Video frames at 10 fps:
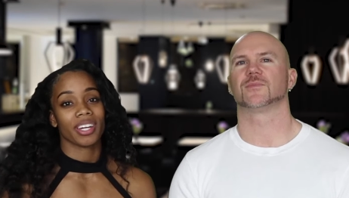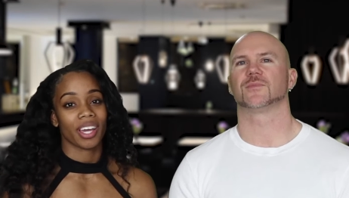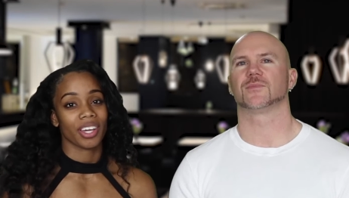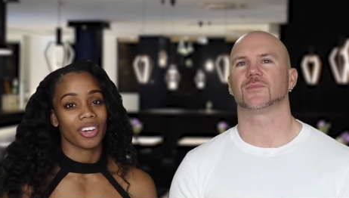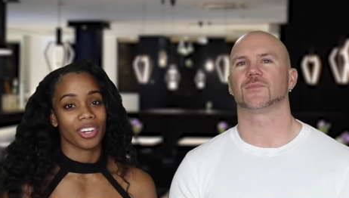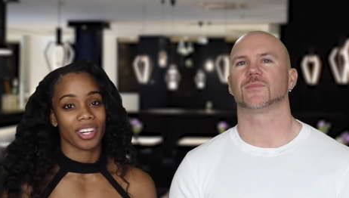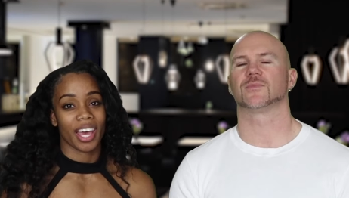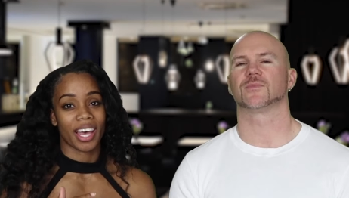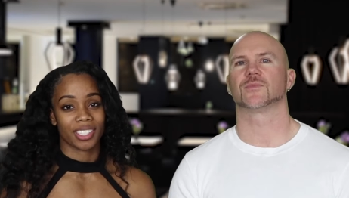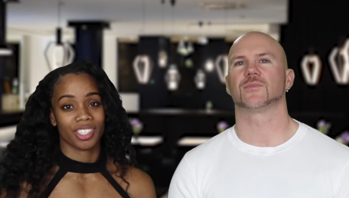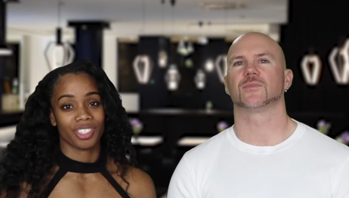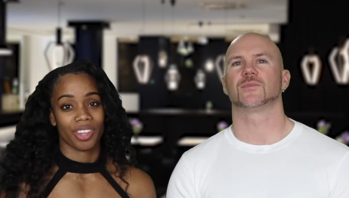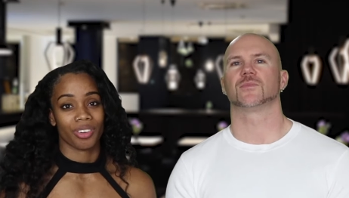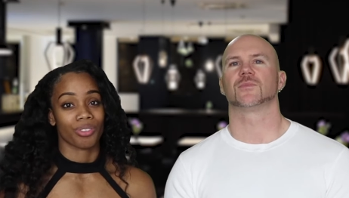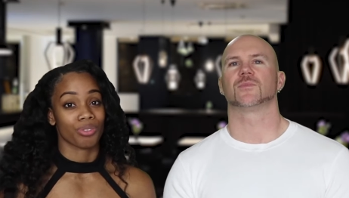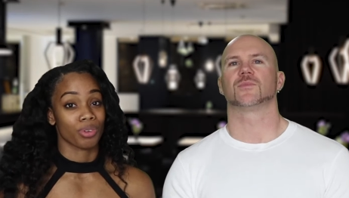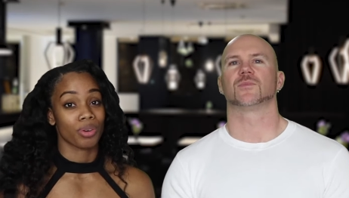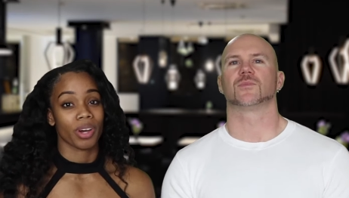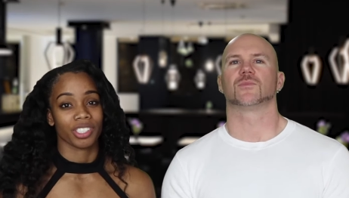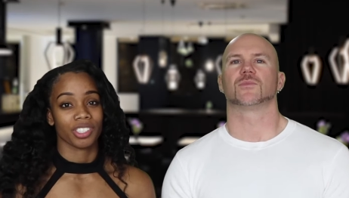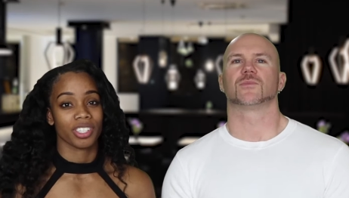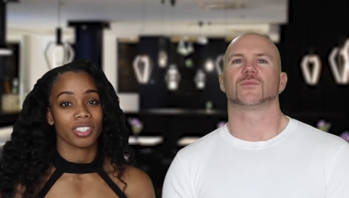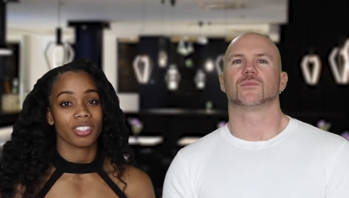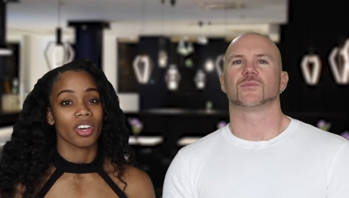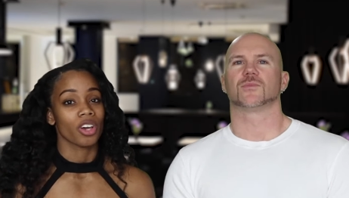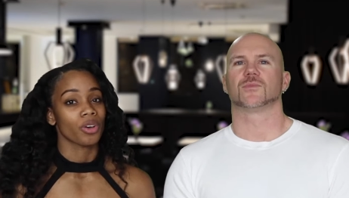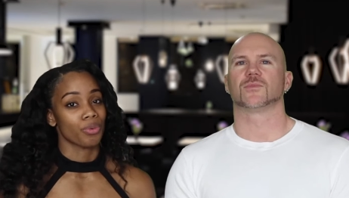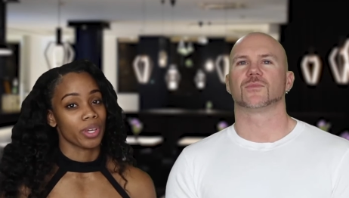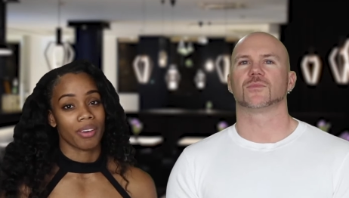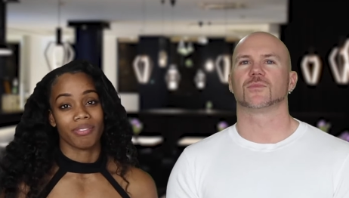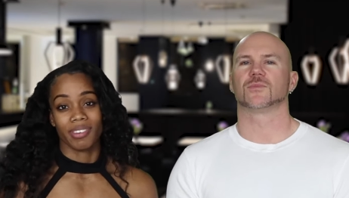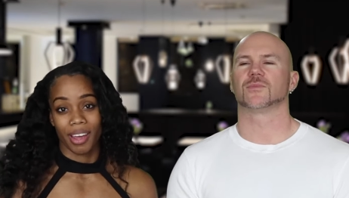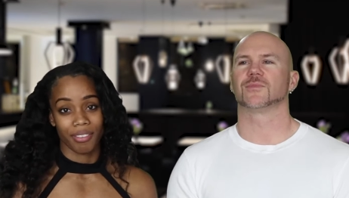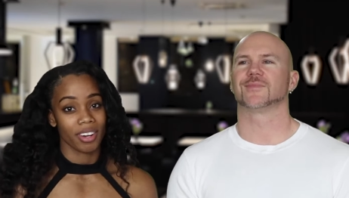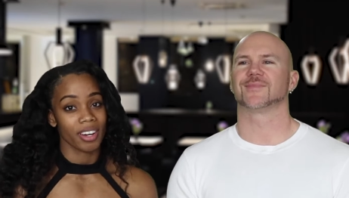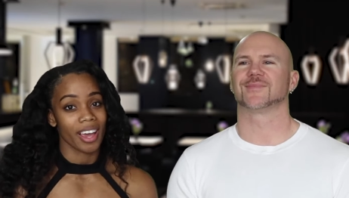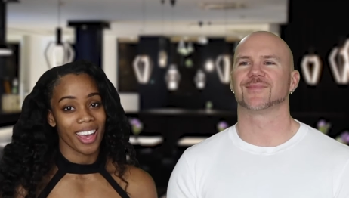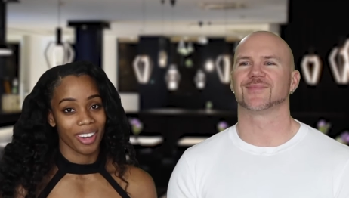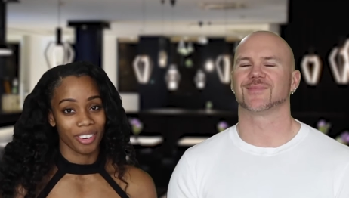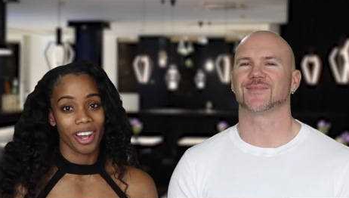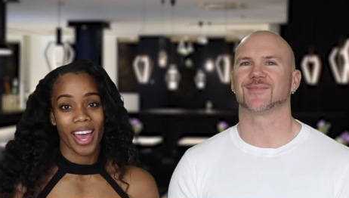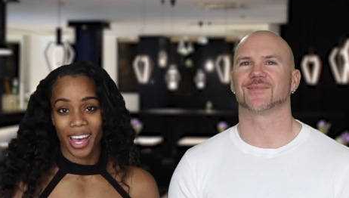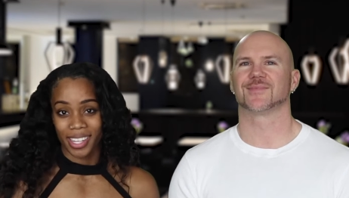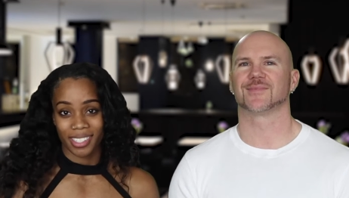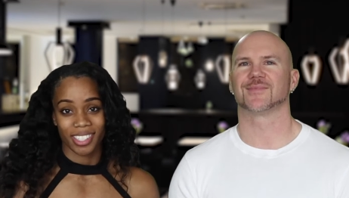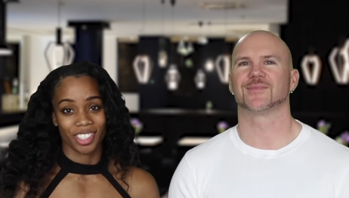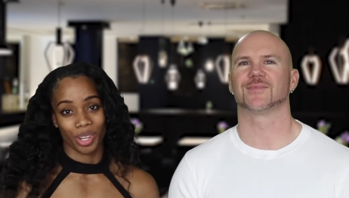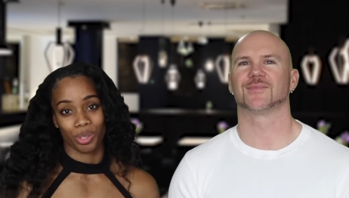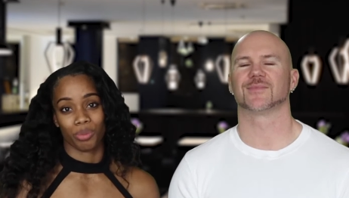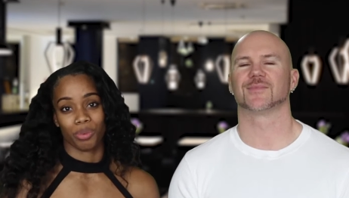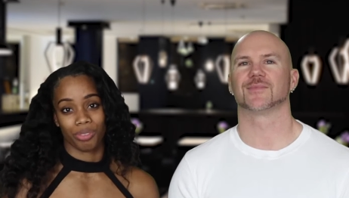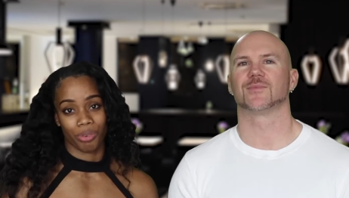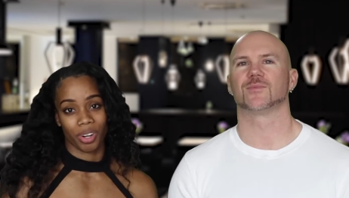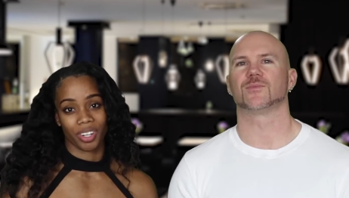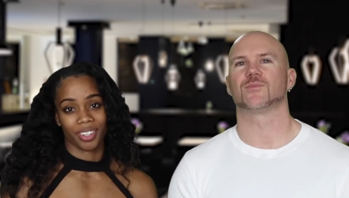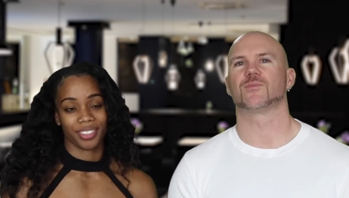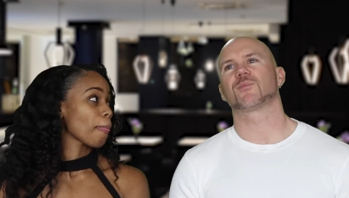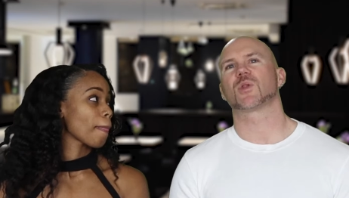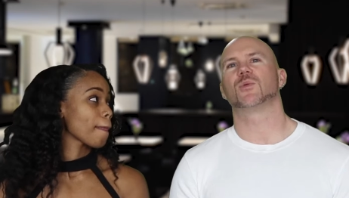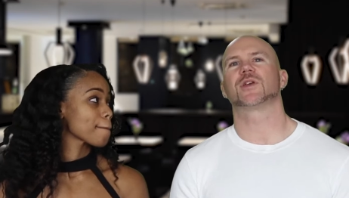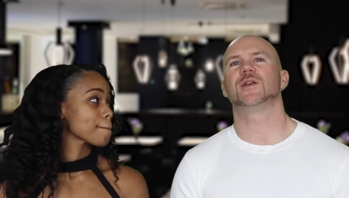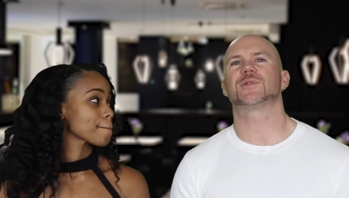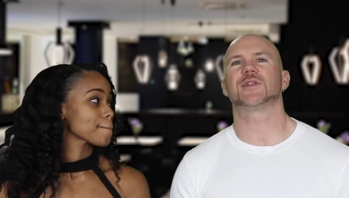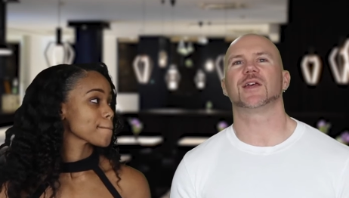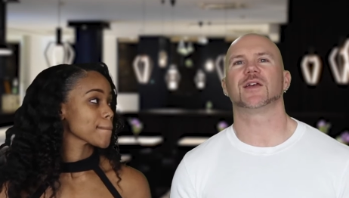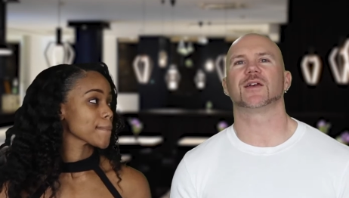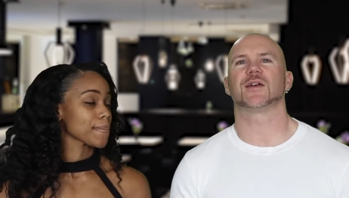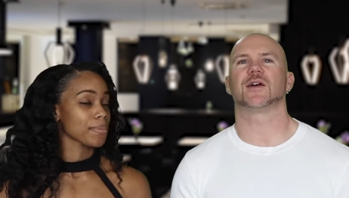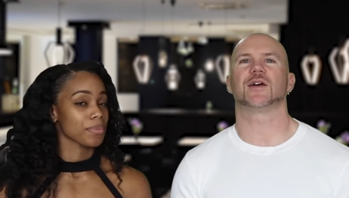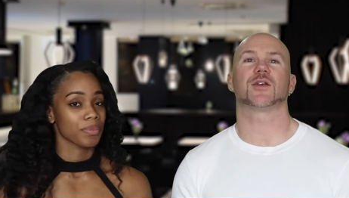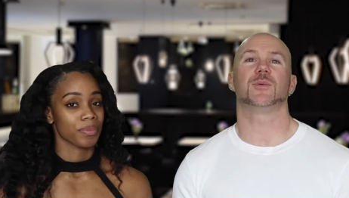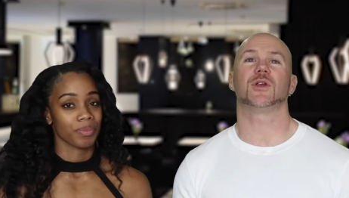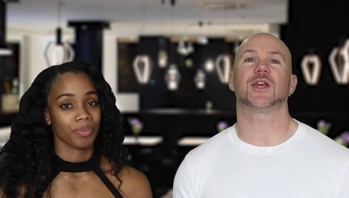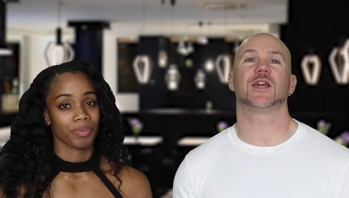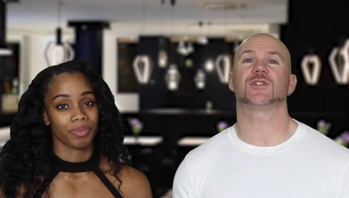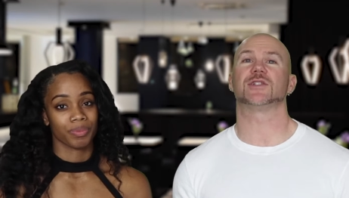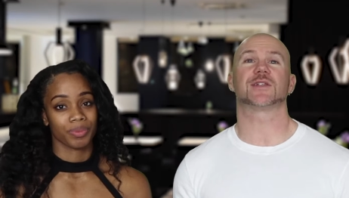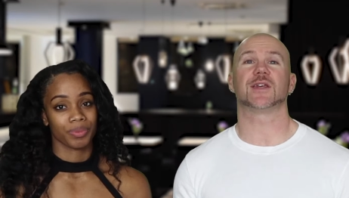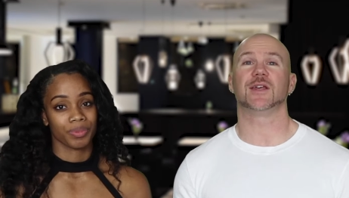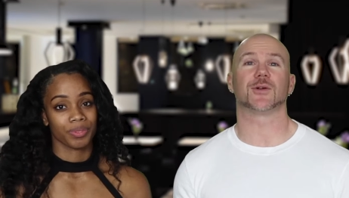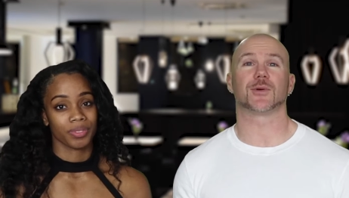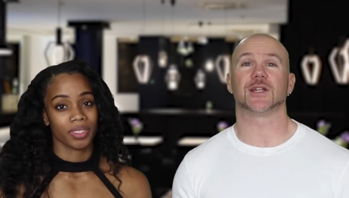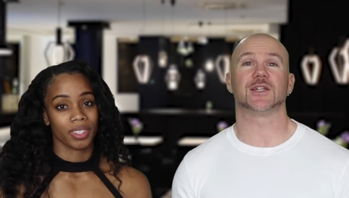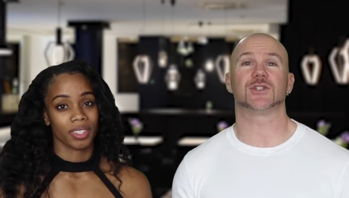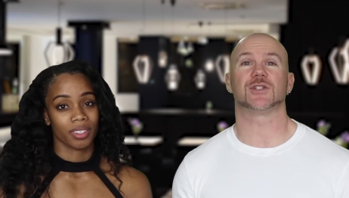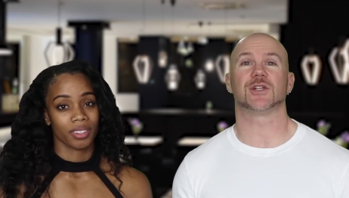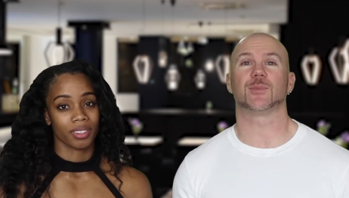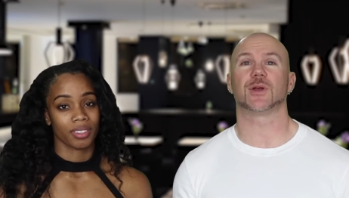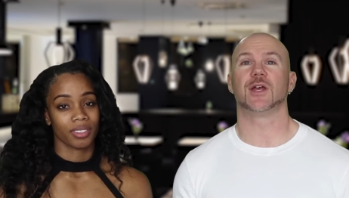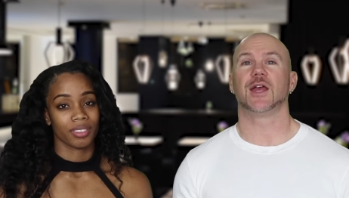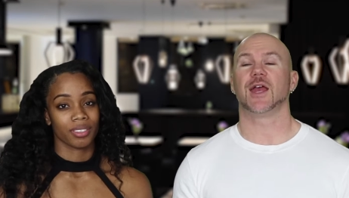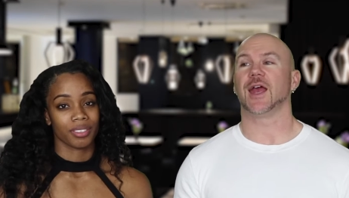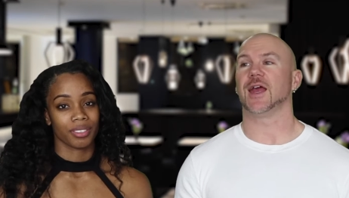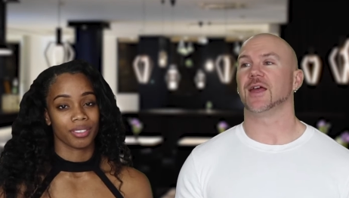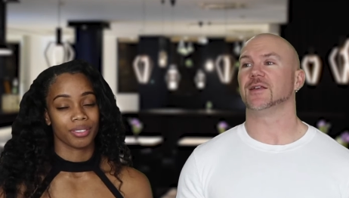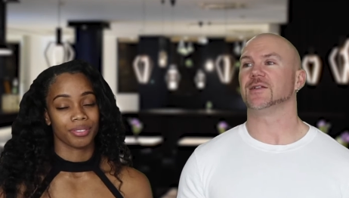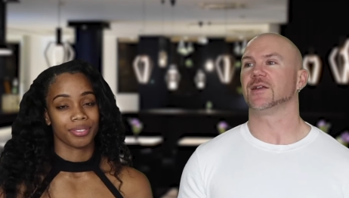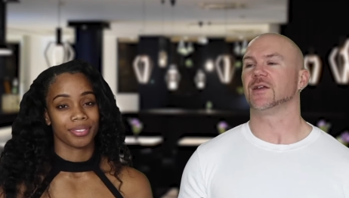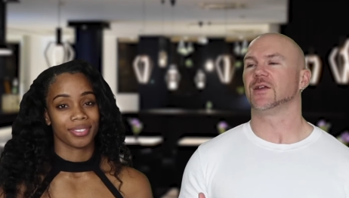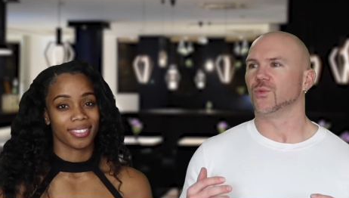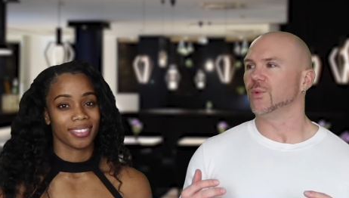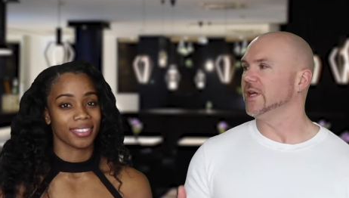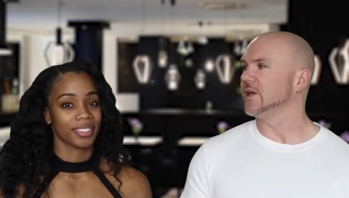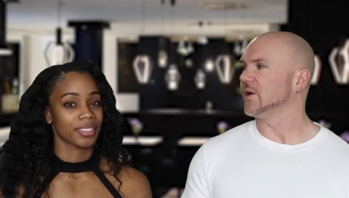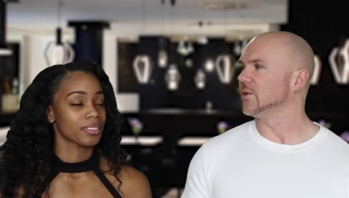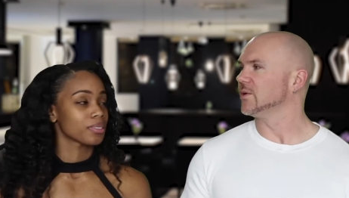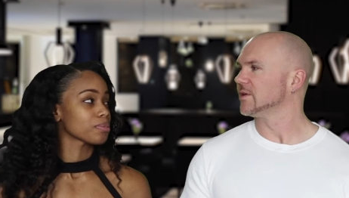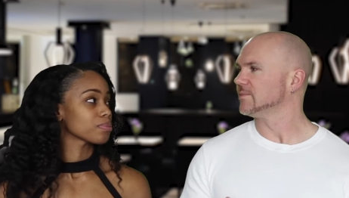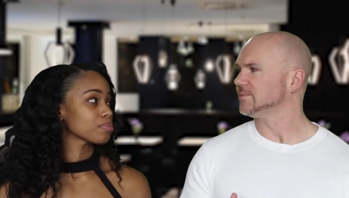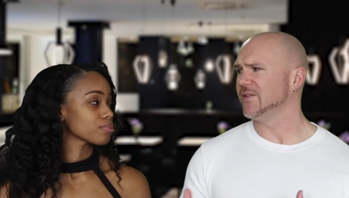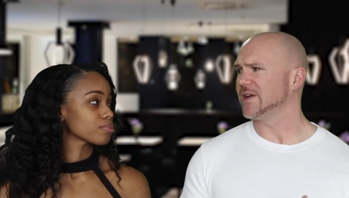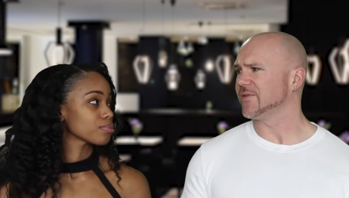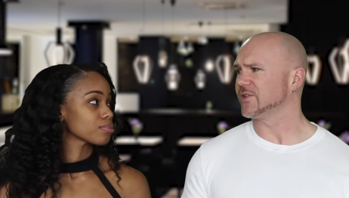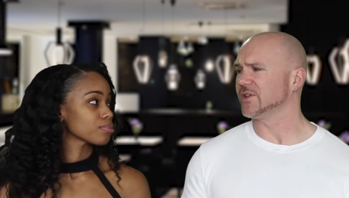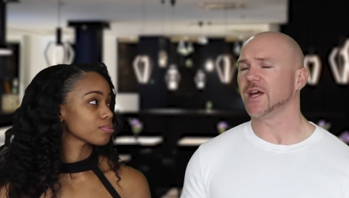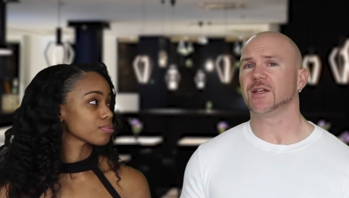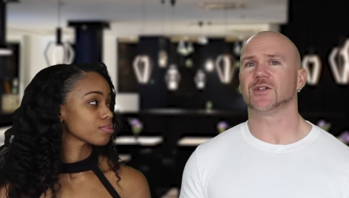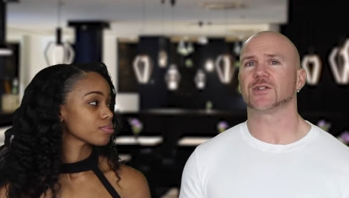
Speaker 1: and I are gonna ask each other three questions we have never ever asked each other before.
Speaker 2: We'll keep saying uh, communication is key in a relationship and we know even after nine